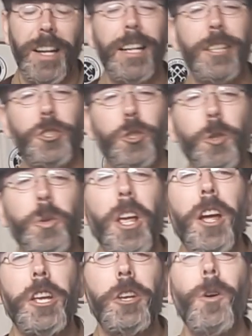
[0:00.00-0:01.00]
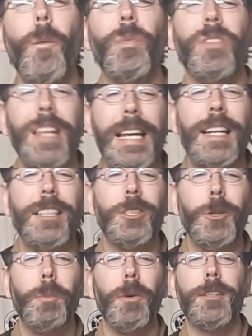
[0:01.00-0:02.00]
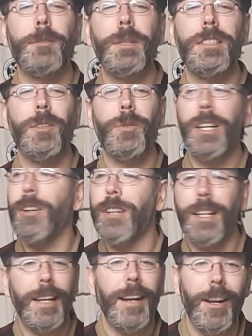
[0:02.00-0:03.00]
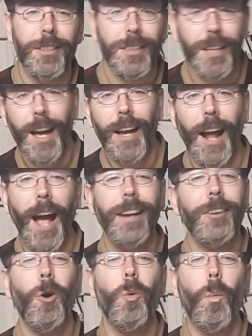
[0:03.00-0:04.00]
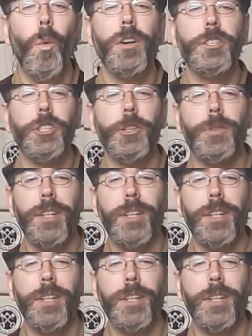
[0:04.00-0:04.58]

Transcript: And in truth, you don't need super expensive gear to get outside. I don't want you